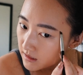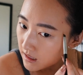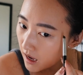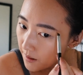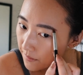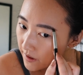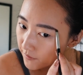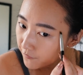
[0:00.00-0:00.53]

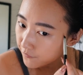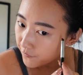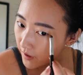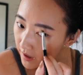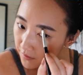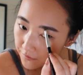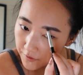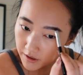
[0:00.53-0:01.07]
not my
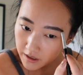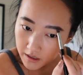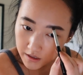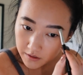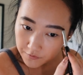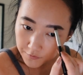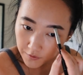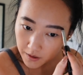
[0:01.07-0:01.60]

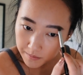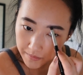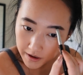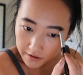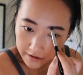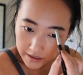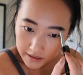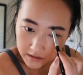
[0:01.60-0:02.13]
favorite from
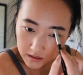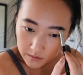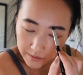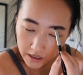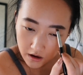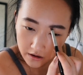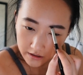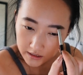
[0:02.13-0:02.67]
Merit, to be
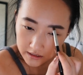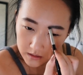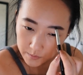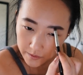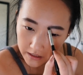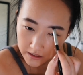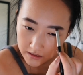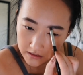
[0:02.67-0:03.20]
honest,
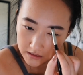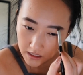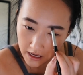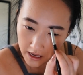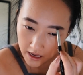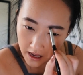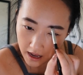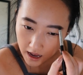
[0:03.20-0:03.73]
because
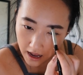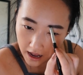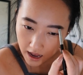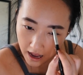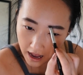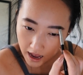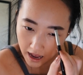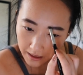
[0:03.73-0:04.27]

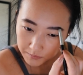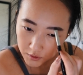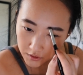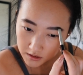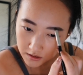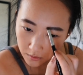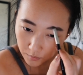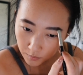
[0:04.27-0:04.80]
I'm
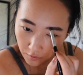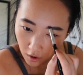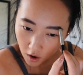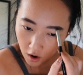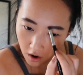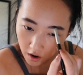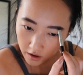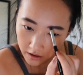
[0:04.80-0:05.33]
just the
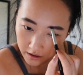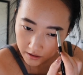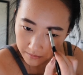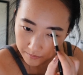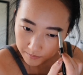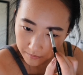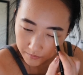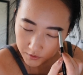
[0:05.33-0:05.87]
wrong
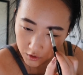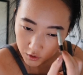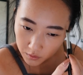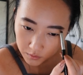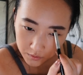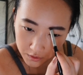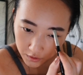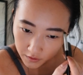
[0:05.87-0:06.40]

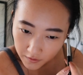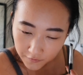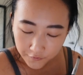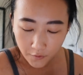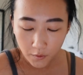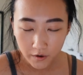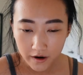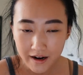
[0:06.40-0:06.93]
user
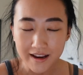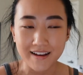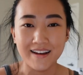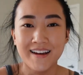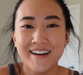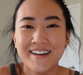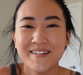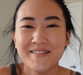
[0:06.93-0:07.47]
for it.